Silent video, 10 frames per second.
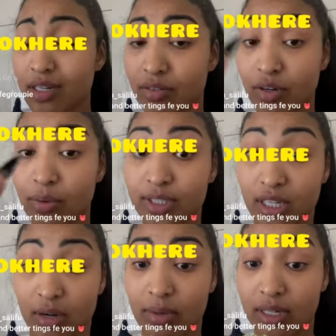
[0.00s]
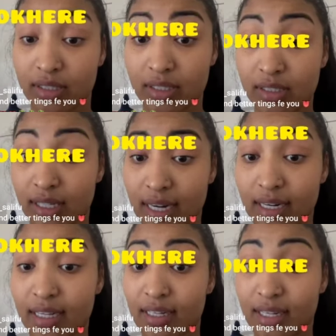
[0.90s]
Y'all don't know what y'all want. And
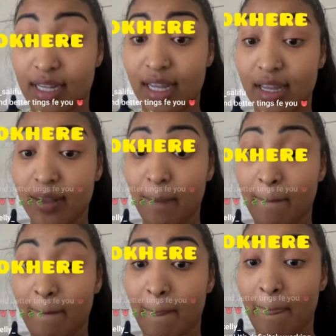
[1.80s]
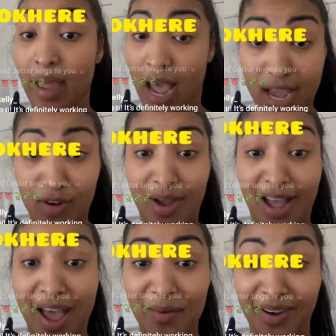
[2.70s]
at the end of the day, I know
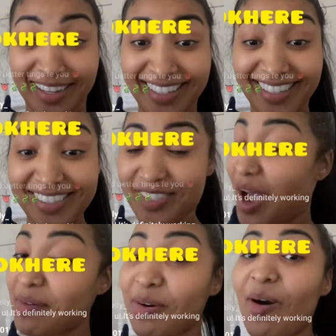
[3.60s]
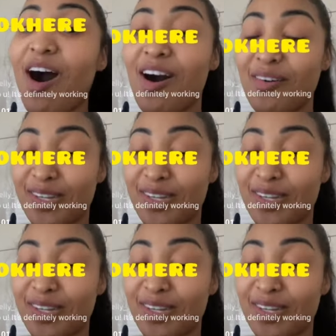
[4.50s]
what I want. So I'm going to